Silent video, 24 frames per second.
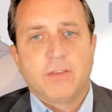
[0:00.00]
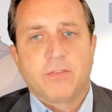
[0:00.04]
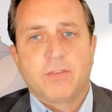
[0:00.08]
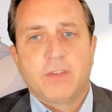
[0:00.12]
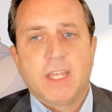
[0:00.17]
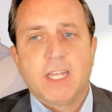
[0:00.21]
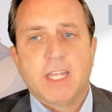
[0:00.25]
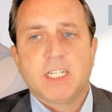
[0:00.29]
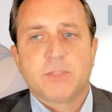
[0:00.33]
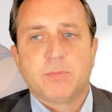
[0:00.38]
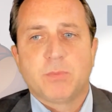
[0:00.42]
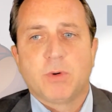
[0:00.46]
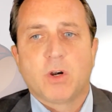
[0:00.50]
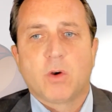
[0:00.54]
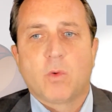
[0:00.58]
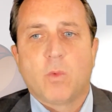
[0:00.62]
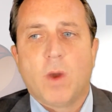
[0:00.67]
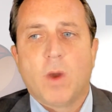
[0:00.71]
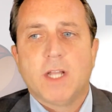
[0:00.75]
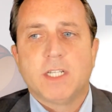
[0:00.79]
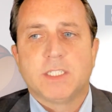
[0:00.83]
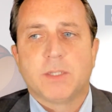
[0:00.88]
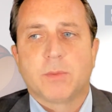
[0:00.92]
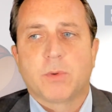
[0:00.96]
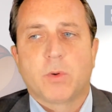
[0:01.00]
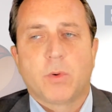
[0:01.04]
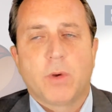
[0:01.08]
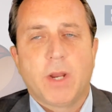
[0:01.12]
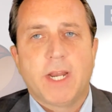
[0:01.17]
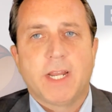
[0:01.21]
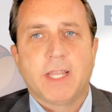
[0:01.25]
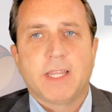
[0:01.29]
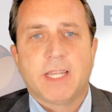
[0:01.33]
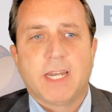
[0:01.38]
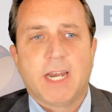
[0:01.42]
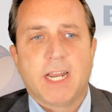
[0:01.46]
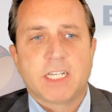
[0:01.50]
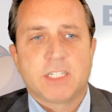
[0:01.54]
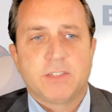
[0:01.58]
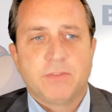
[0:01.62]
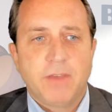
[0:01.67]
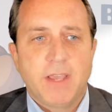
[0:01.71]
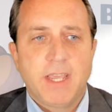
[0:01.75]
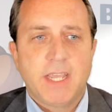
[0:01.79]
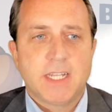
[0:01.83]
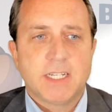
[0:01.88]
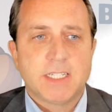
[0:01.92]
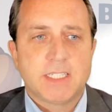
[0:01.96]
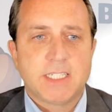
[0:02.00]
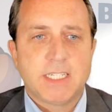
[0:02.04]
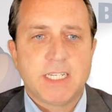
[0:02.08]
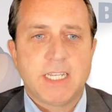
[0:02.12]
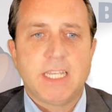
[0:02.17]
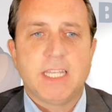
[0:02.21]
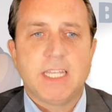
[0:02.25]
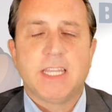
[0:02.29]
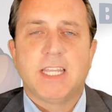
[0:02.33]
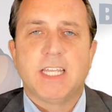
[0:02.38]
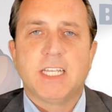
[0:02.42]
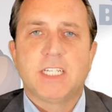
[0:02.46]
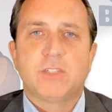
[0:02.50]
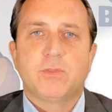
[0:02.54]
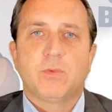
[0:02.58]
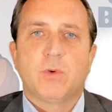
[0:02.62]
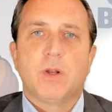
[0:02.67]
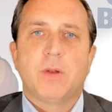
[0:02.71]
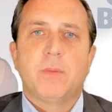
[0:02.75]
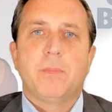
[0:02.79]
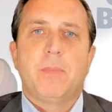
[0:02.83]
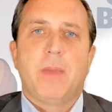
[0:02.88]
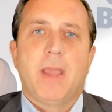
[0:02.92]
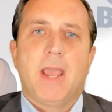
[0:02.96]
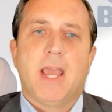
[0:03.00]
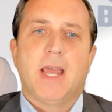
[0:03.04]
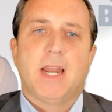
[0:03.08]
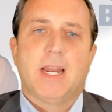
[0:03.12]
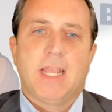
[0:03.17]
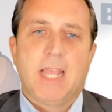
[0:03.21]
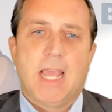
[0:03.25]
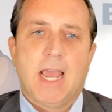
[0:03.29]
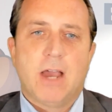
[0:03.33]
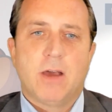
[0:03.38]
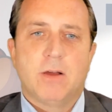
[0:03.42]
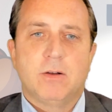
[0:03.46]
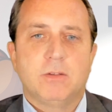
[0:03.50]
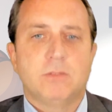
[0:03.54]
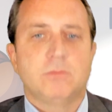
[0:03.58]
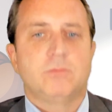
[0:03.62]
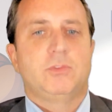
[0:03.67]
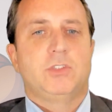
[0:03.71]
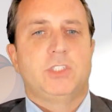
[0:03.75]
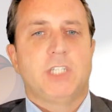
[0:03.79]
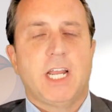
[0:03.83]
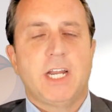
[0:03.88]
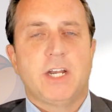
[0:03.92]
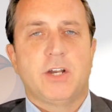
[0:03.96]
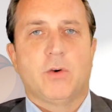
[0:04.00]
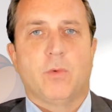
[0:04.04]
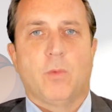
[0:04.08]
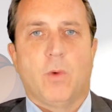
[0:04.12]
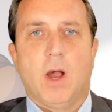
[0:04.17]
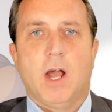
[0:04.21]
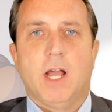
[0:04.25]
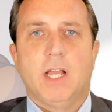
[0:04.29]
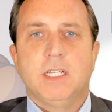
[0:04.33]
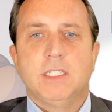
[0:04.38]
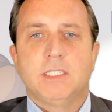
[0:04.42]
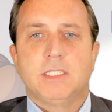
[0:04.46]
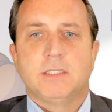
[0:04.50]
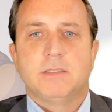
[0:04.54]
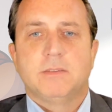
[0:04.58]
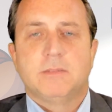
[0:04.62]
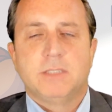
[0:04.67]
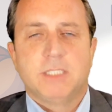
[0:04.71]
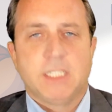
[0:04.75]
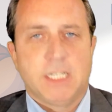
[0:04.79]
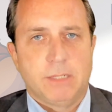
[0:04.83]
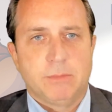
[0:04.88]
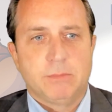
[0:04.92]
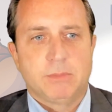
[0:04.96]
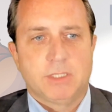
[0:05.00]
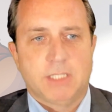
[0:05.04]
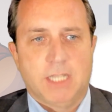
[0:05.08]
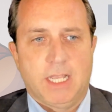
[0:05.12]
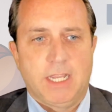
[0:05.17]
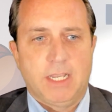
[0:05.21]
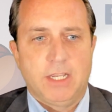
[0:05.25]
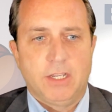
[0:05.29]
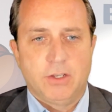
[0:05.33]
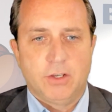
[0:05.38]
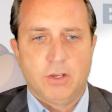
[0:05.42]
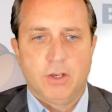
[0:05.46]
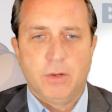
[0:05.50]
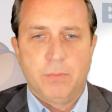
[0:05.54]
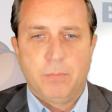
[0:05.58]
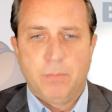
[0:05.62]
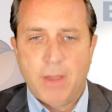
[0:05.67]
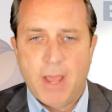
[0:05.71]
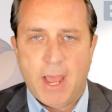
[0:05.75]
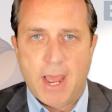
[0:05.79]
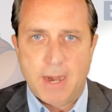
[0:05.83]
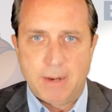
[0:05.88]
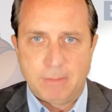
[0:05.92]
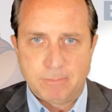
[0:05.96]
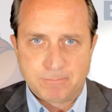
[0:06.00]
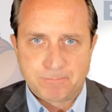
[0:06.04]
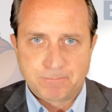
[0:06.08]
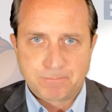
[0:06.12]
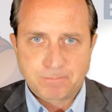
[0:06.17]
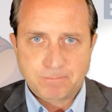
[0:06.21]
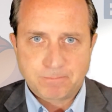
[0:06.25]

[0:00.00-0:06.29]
if Ginsburg winds up creating the next vacancy, this one panning out gender-wise seems like a good bet.